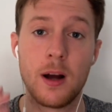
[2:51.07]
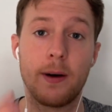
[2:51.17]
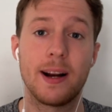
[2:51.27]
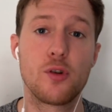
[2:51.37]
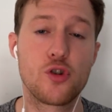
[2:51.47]
where
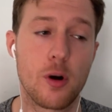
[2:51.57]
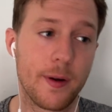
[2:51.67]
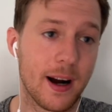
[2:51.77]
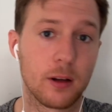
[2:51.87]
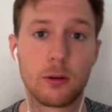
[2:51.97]
I'll show you
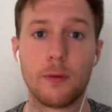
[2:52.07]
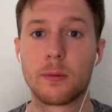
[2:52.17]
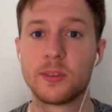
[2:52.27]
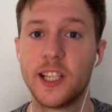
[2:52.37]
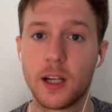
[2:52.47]
how to go from
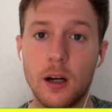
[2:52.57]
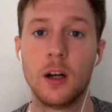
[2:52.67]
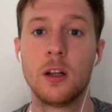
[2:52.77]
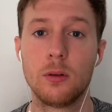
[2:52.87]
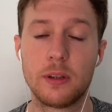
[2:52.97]
zero
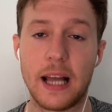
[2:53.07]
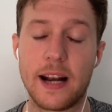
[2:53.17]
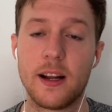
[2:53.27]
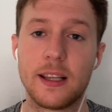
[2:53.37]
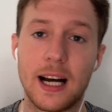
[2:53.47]
to ten
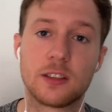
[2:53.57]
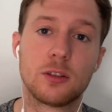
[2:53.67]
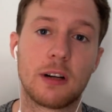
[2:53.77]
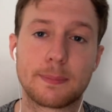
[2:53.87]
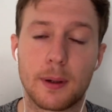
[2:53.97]
thousand
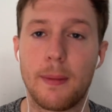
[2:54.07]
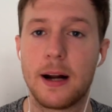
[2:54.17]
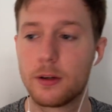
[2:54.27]
dollars per month